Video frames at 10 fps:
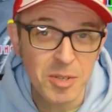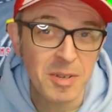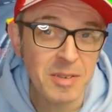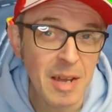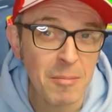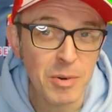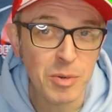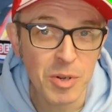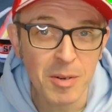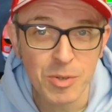is a damn
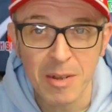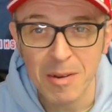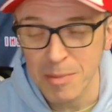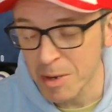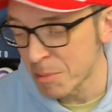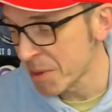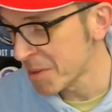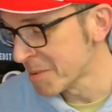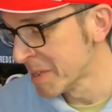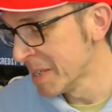good console in my opinion.